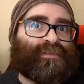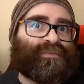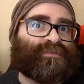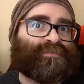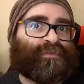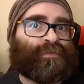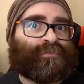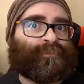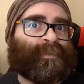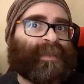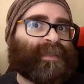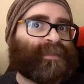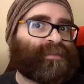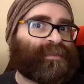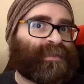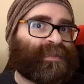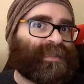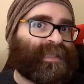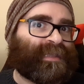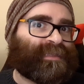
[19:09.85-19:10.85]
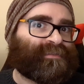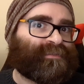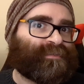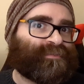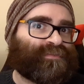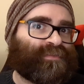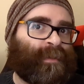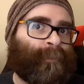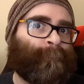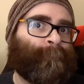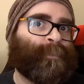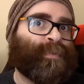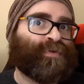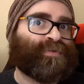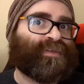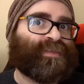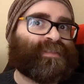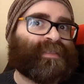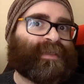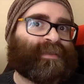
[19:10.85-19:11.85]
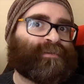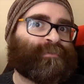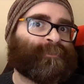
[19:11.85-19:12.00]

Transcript: the Salt Pale Collective's A Body That